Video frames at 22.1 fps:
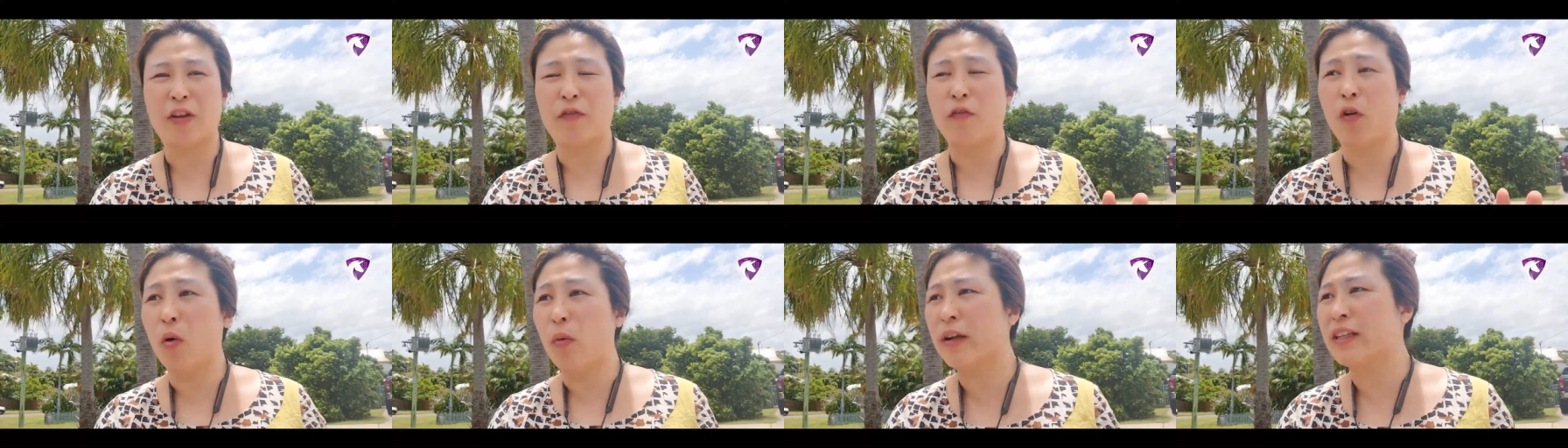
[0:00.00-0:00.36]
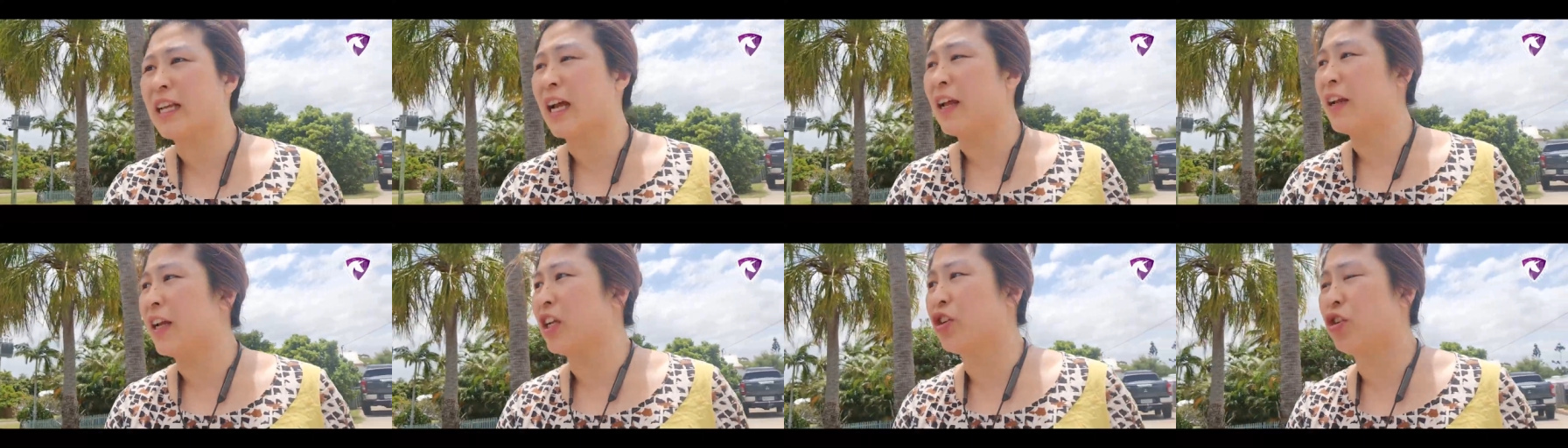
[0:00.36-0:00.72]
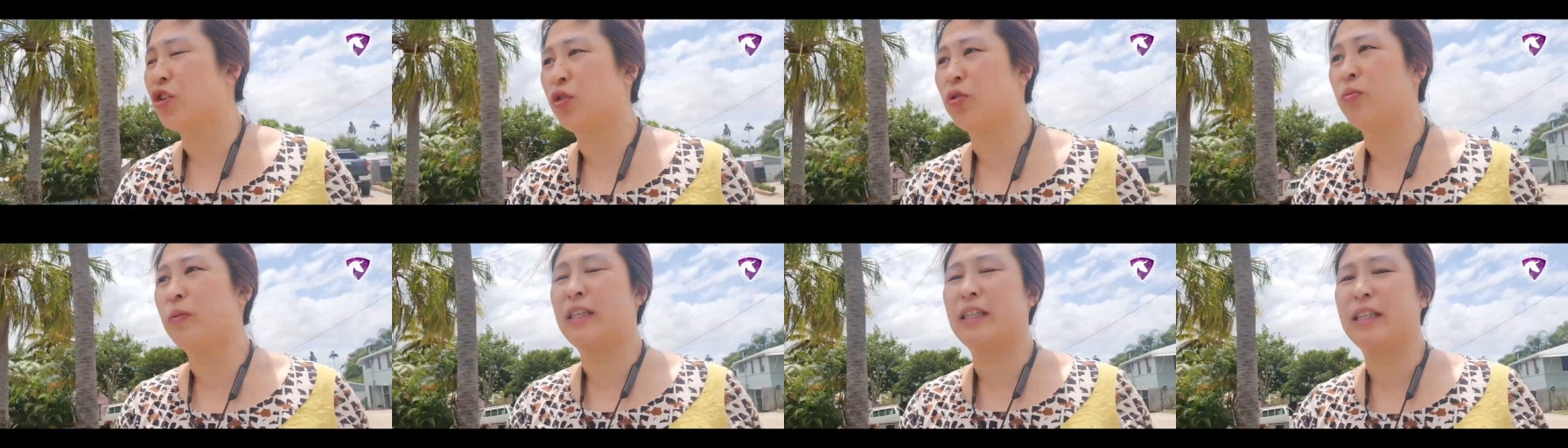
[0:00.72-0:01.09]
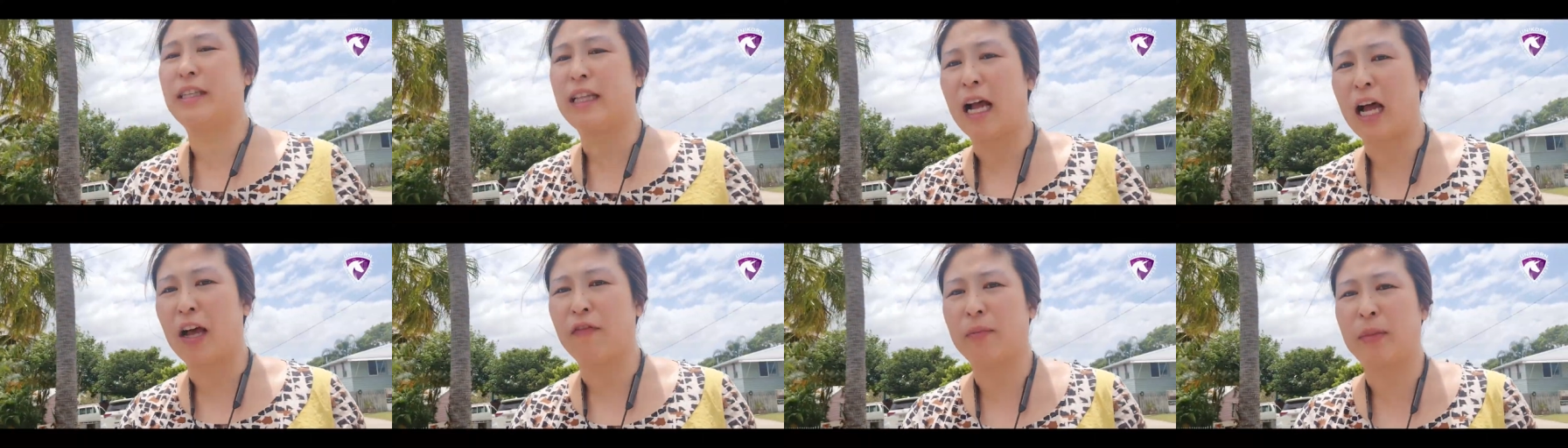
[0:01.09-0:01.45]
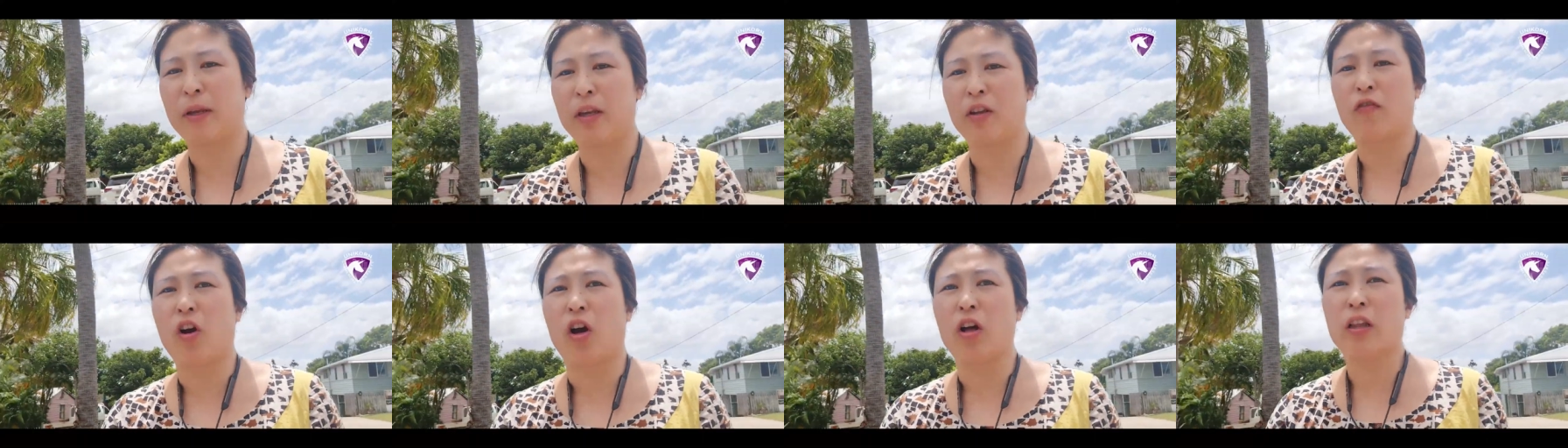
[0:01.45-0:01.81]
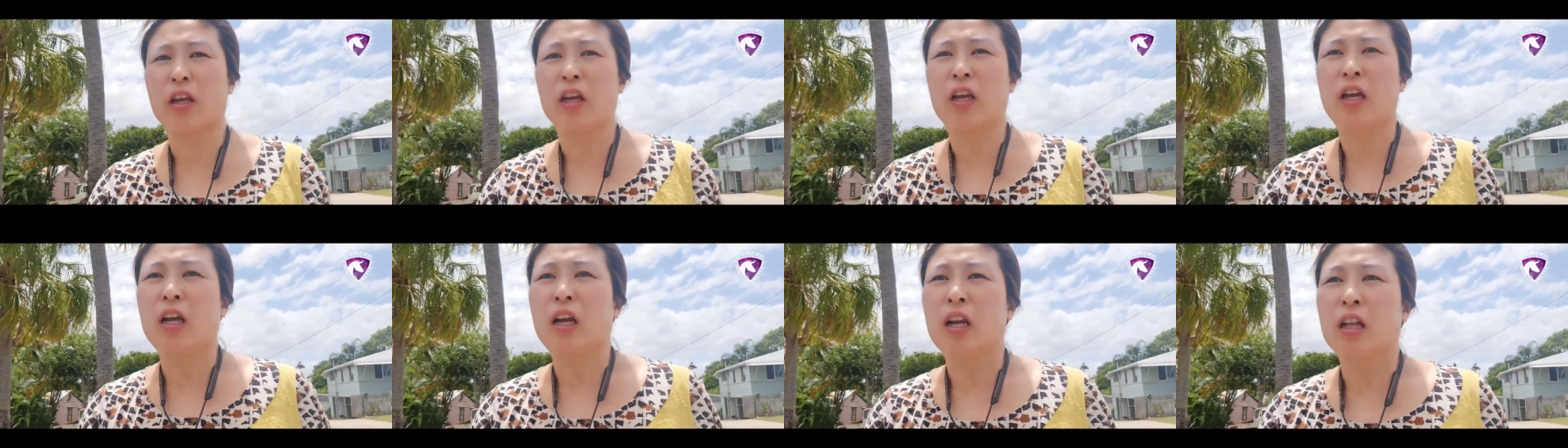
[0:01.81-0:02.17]
They've always had issues with staff. I mean, you've got
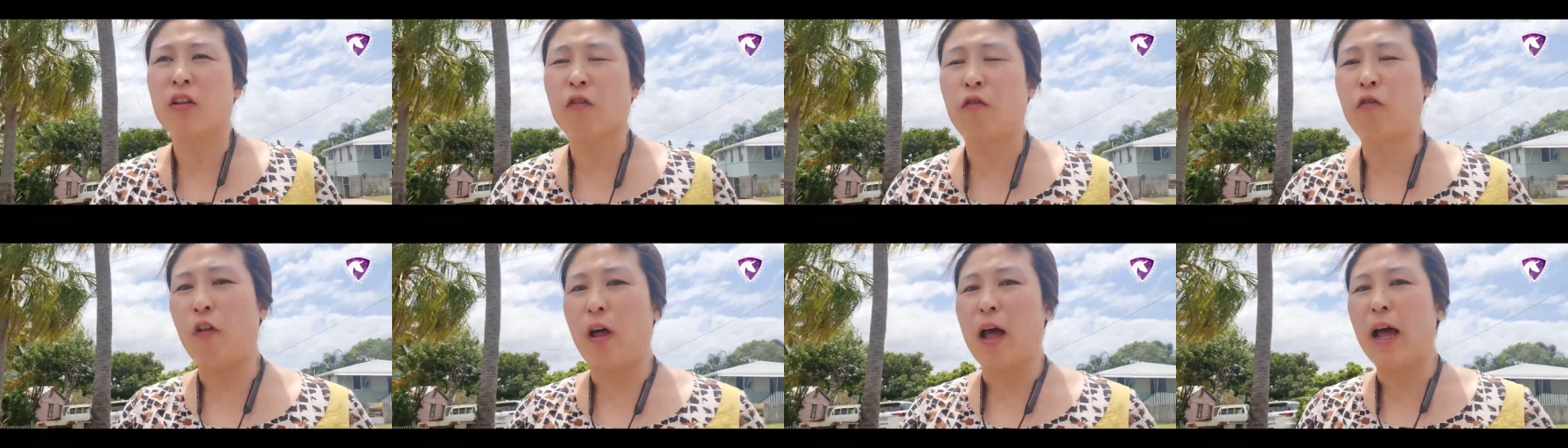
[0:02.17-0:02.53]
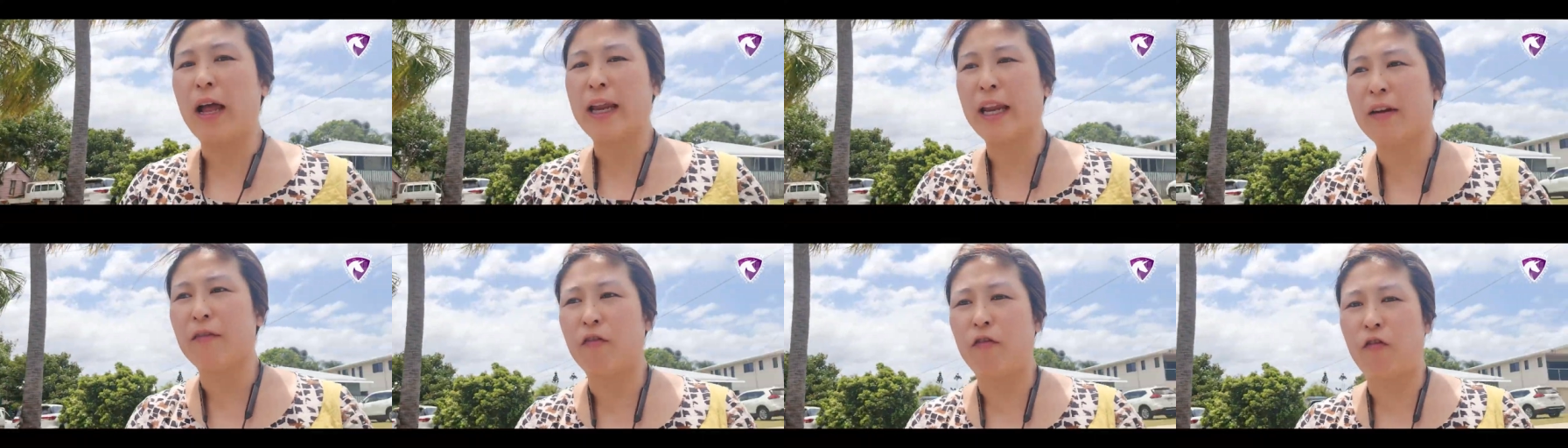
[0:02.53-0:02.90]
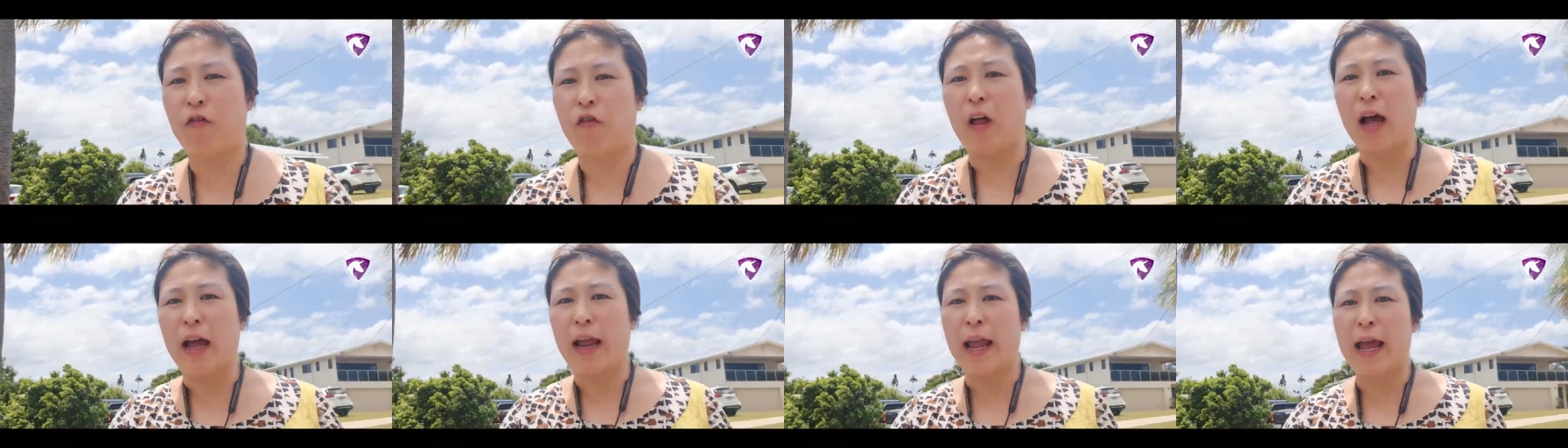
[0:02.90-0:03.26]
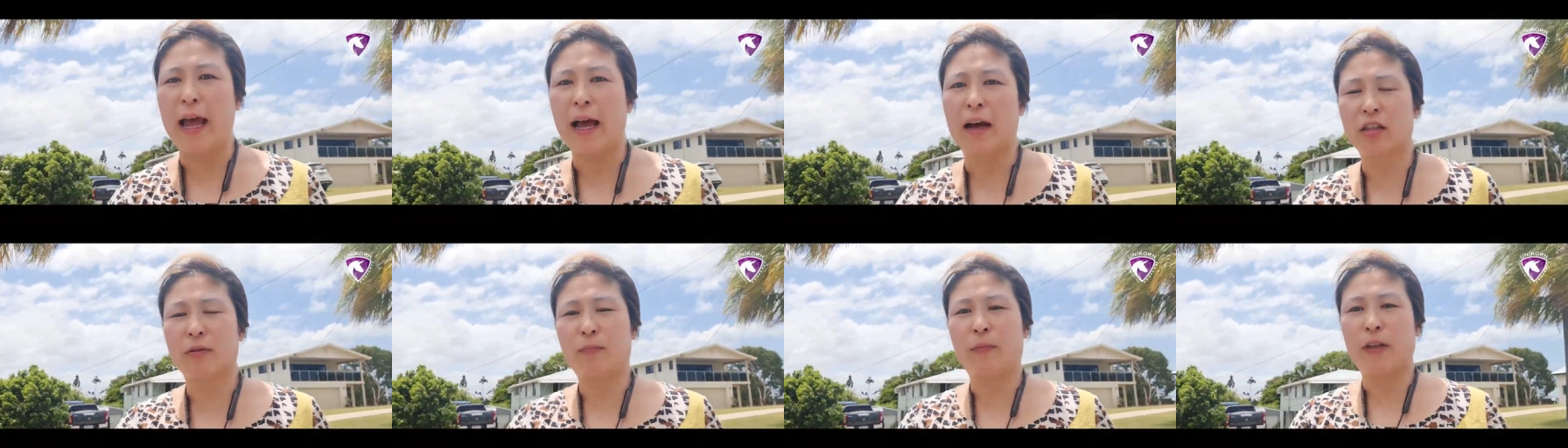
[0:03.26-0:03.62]
the fly in and fly out,